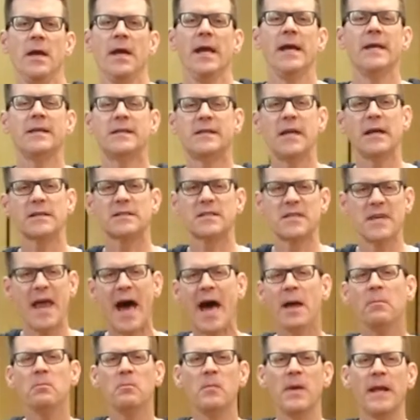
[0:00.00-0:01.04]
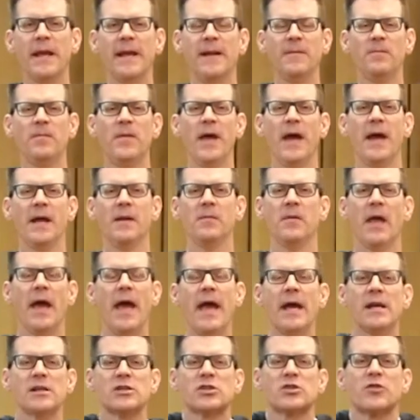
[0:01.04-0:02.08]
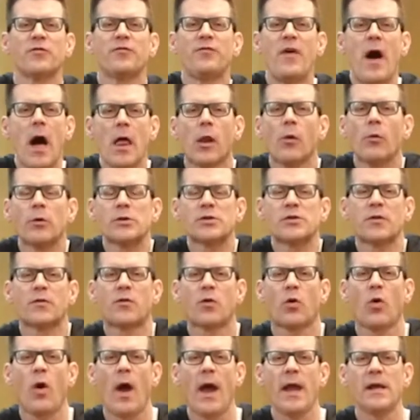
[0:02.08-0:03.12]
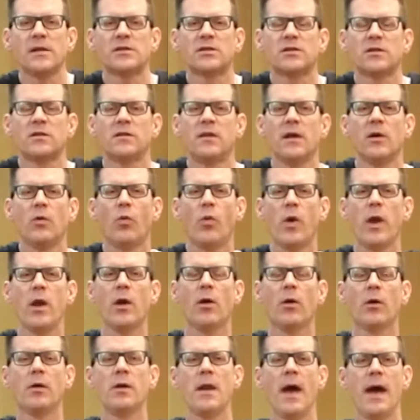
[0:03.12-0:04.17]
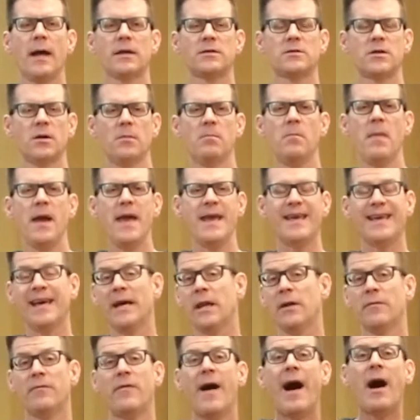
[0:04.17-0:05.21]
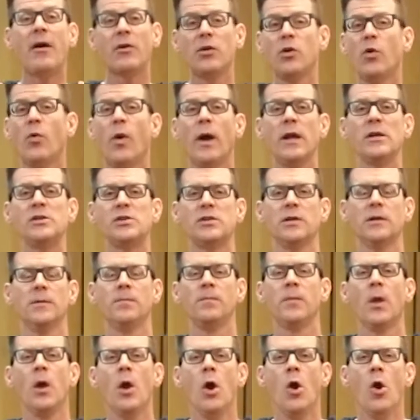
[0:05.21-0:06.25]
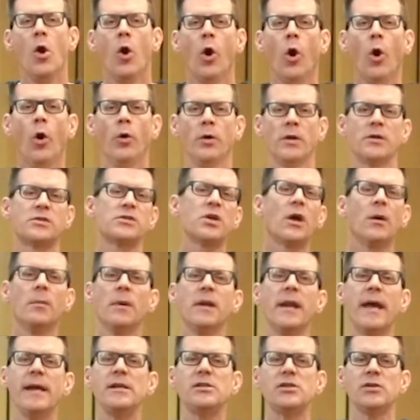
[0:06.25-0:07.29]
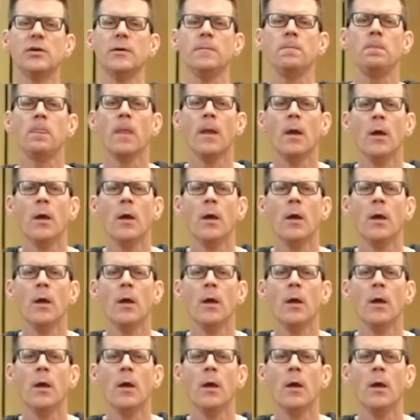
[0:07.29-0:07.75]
It does not mean that as followers of Christ that we are not to make an evaluation or determination